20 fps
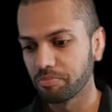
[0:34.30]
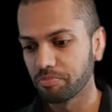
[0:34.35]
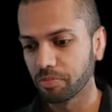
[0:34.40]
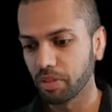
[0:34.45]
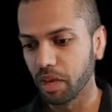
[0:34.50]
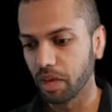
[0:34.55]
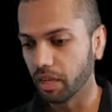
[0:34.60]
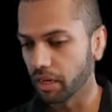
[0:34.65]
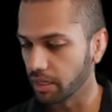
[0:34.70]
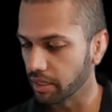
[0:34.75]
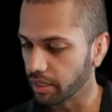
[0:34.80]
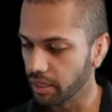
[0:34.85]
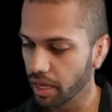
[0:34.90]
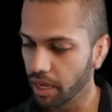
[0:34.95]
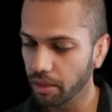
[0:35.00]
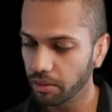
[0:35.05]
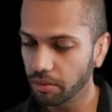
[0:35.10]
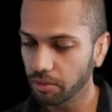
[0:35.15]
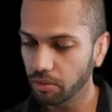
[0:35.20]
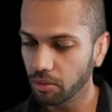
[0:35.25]
And
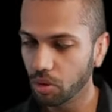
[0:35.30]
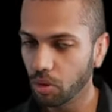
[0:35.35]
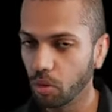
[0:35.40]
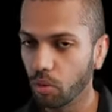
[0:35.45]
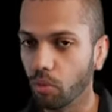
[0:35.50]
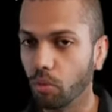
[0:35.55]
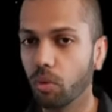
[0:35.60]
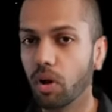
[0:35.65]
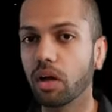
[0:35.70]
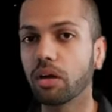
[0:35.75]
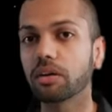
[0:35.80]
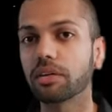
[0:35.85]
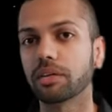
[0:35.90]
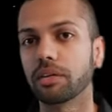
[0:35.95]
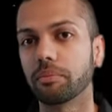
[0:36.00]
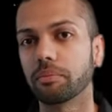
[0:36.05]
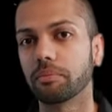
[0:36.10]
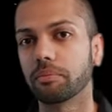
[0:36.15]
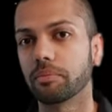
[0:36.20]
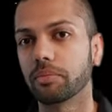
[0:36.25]
again,
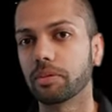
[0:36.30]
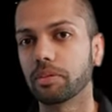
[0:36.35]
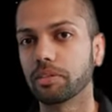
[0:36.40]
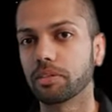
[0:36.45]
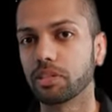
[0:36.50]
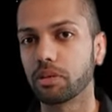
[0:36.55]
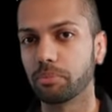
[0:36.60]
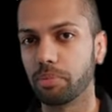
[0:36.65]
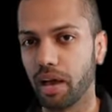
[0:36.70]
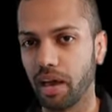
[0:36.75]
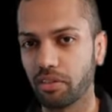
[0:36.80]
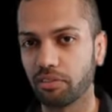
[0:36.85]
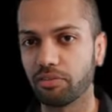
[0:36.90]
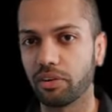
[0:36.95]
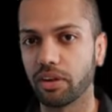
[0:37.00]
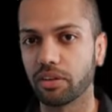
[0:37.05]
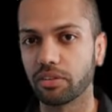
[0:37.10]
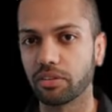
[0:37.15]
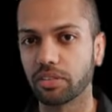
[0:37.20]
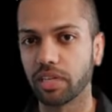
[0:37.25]
welcome to
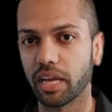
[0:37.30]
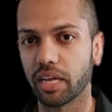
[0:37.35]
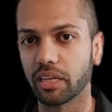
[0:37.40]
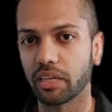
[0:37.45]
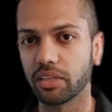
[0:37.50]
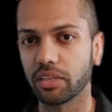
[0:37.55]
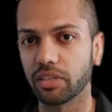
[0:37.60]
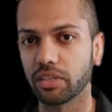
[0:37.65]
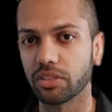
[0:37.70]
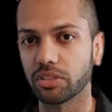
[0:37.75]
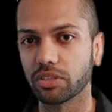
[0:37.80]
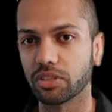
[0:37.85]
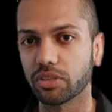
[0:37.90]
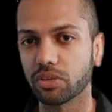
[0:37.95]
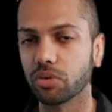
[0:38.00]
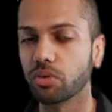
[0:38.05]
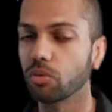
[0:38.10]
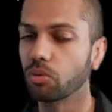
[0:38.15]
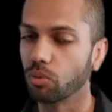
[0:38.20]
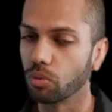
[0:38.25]
Pathfinder 2nd
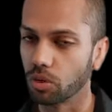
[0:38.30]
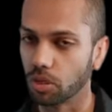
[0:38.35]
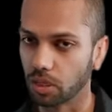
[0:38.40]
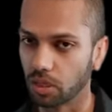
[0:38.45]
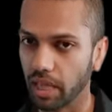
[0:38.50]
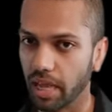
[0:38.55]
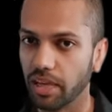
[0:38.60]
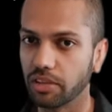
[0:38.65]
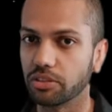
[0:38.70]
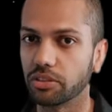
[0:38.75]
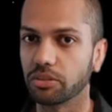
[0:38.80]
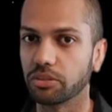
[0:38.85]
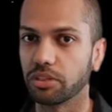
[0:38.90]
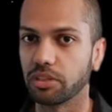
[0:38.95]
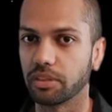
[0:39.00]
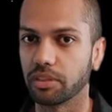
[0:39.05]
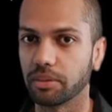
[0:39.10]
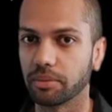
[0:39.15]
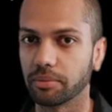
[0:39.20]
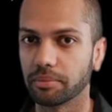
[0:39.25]
Edition. We're glad you're
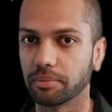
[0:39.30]
here.